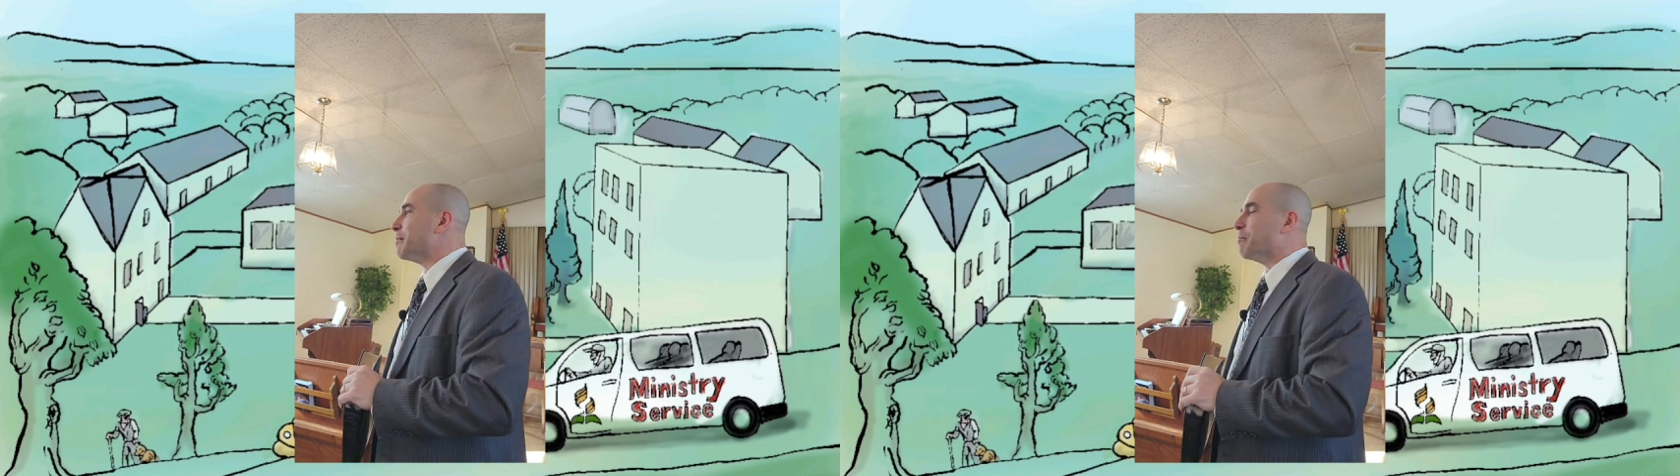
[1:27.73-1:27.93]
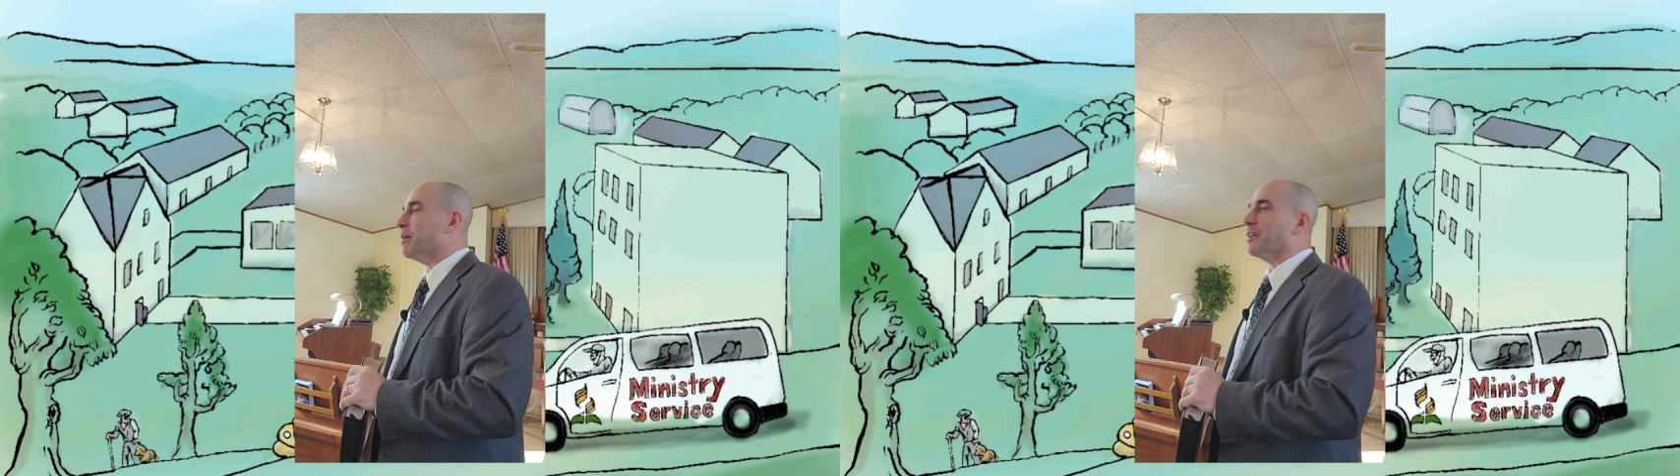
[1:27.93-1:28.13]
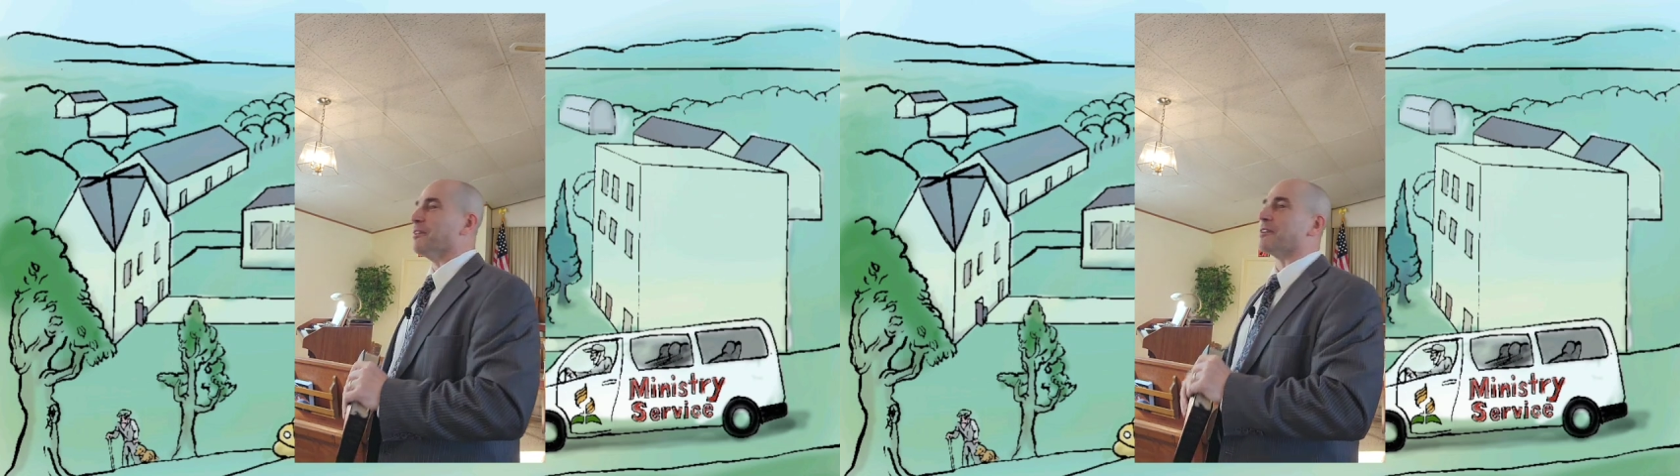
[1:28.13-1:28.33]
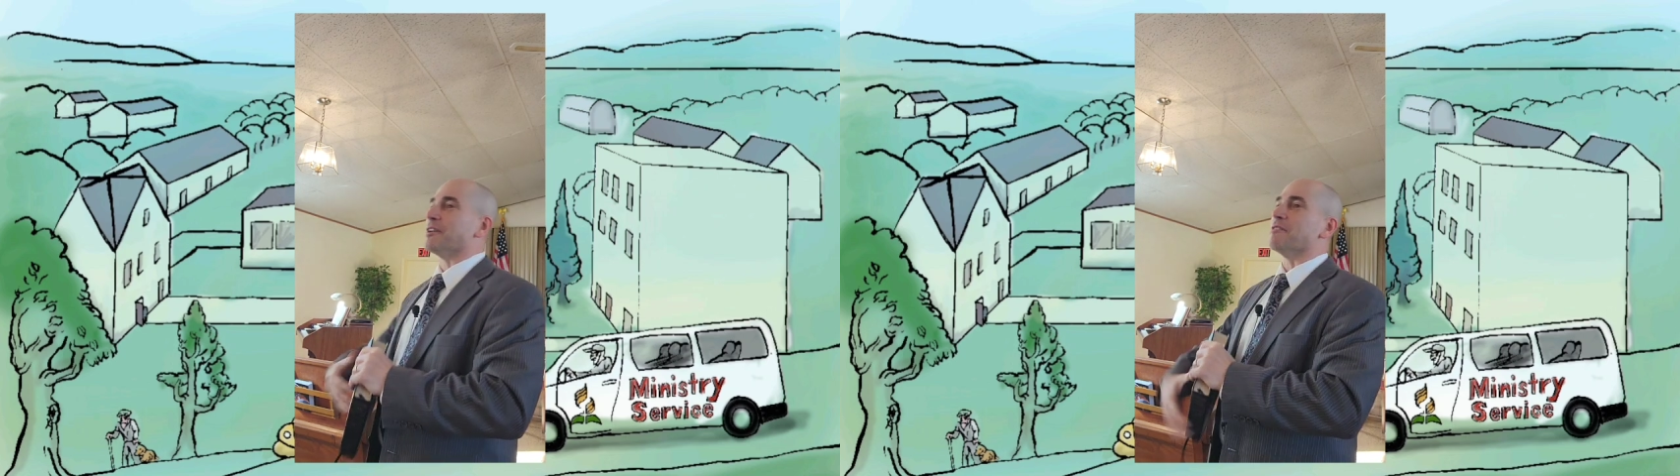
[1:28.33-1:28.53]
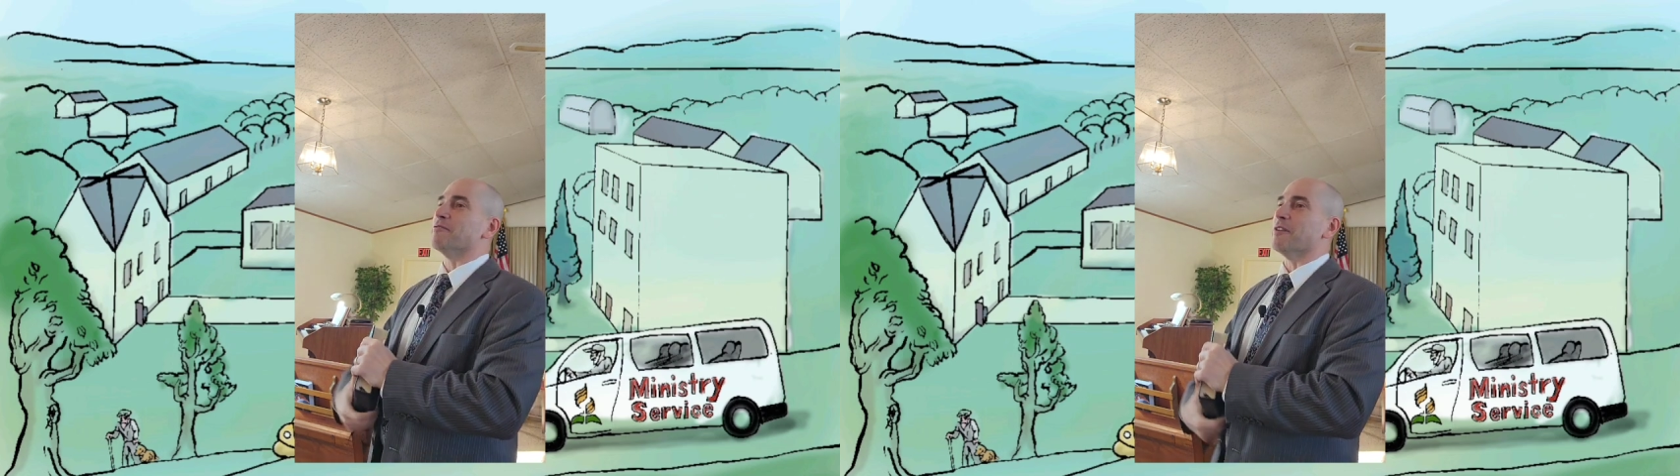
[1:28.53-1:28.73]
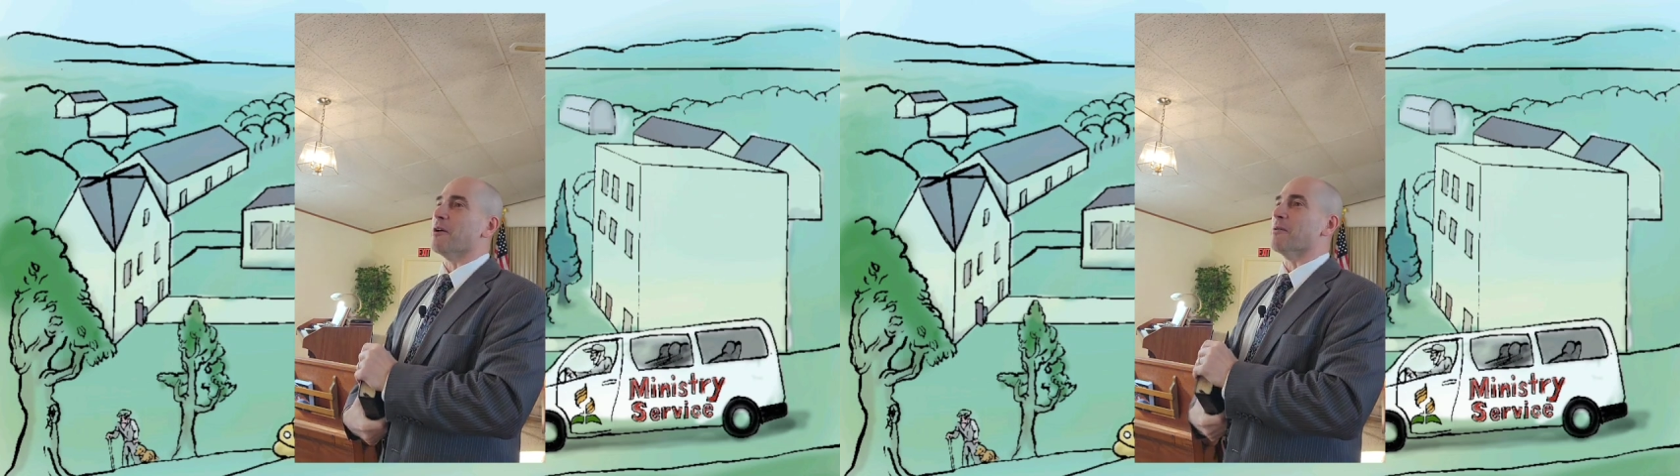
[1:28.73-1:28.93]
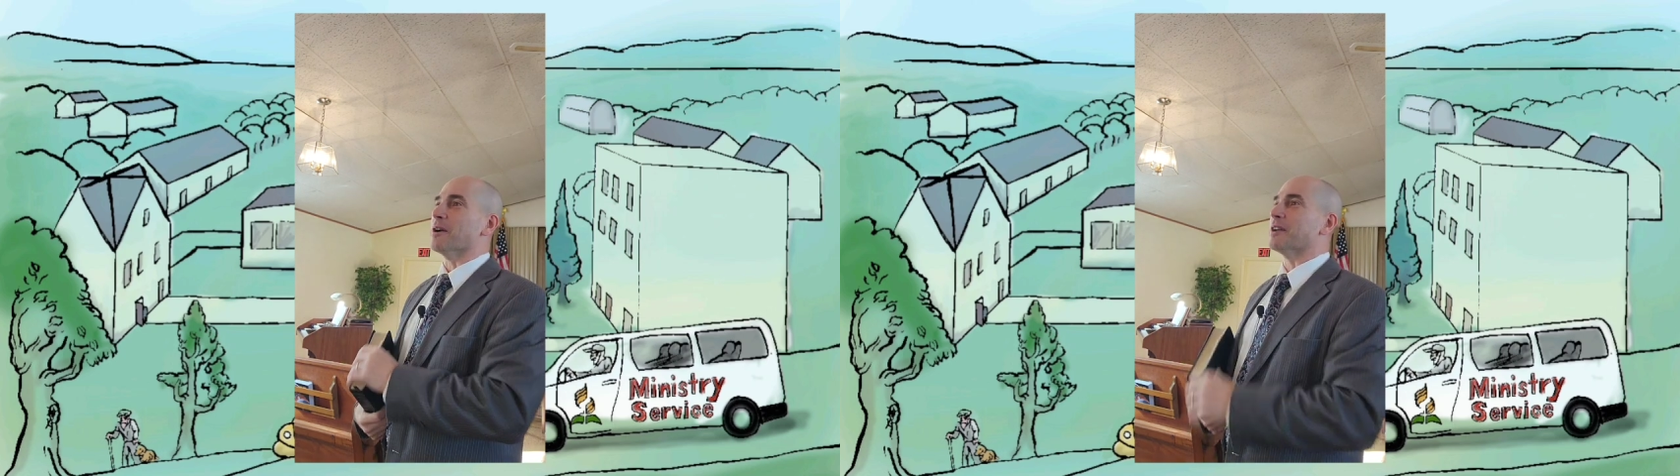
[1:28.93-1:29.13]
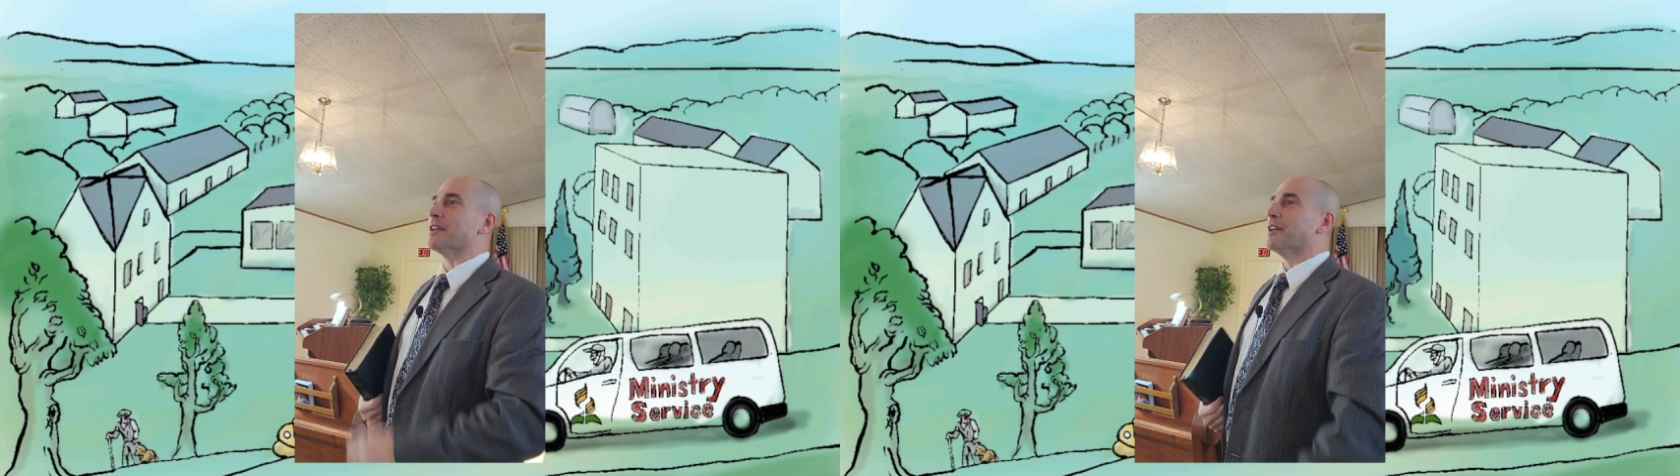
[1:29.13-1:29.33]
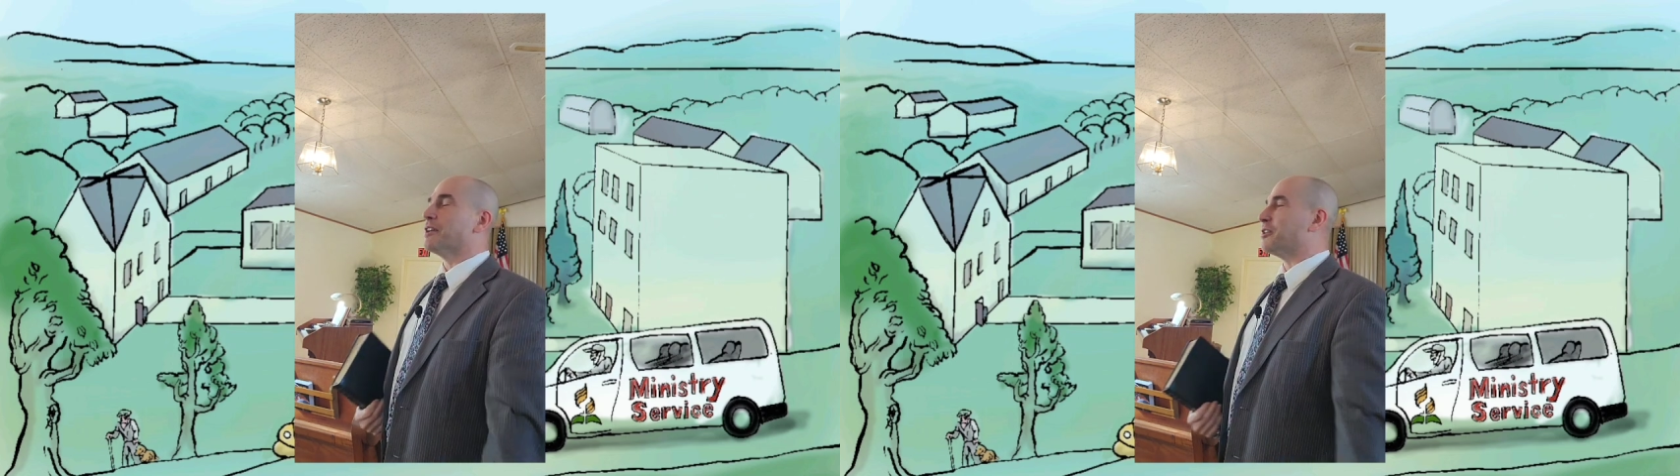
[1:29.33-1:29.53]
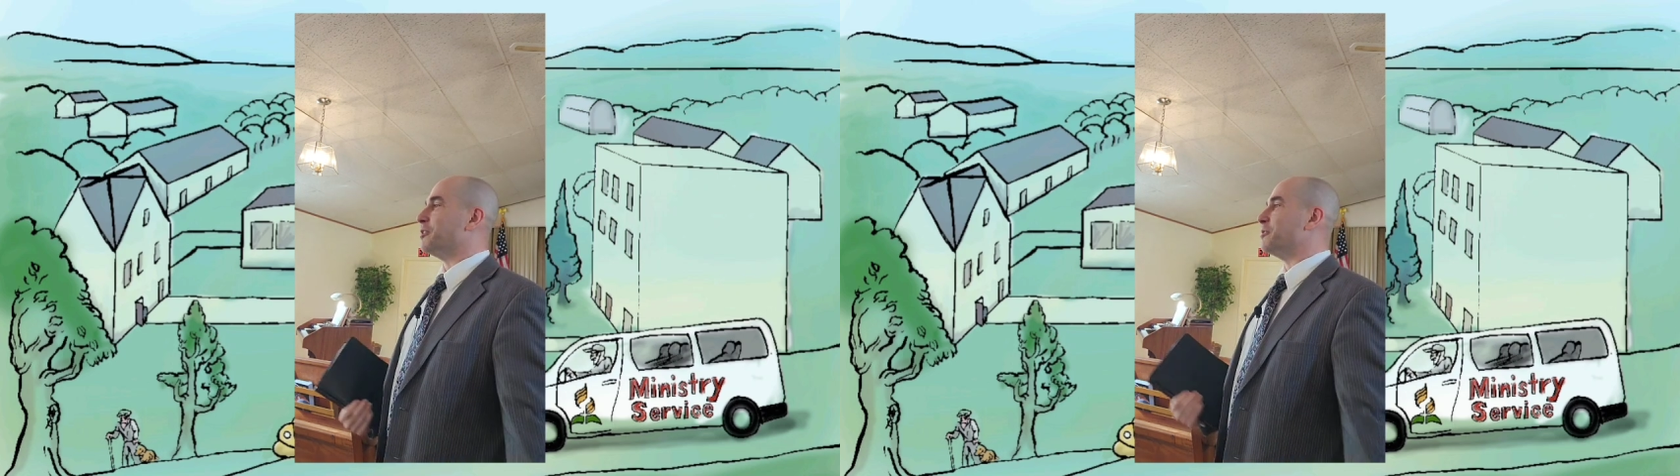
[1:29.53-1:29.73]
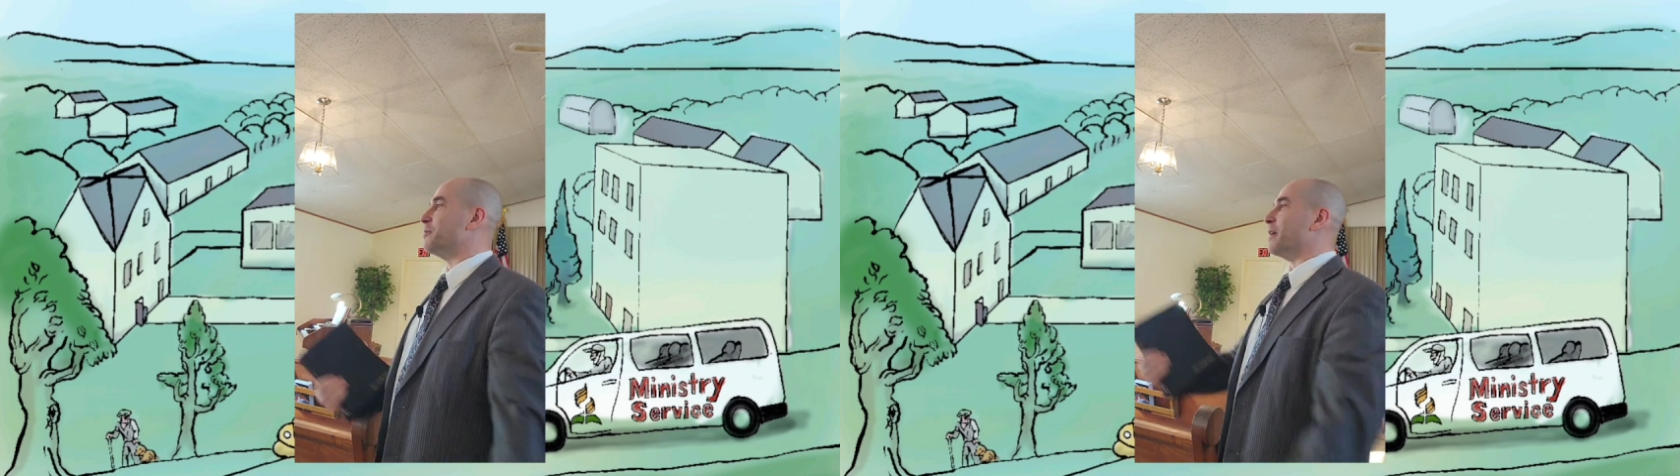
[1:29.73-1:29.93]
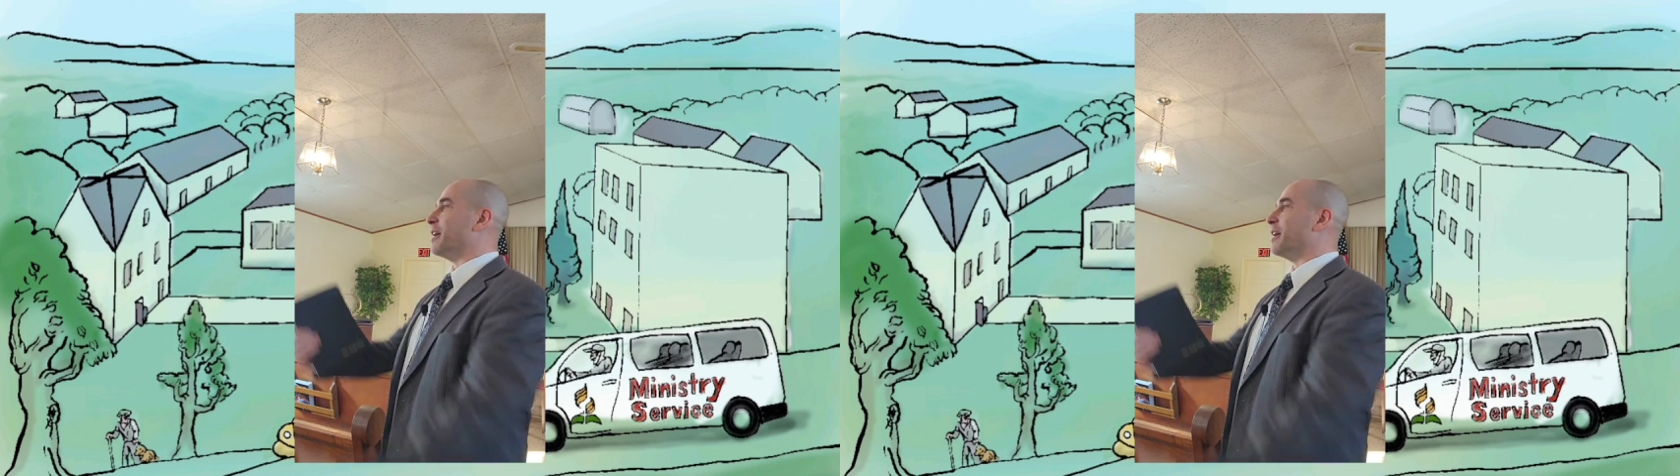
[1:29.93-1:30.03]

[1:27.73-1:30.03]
but looking forward to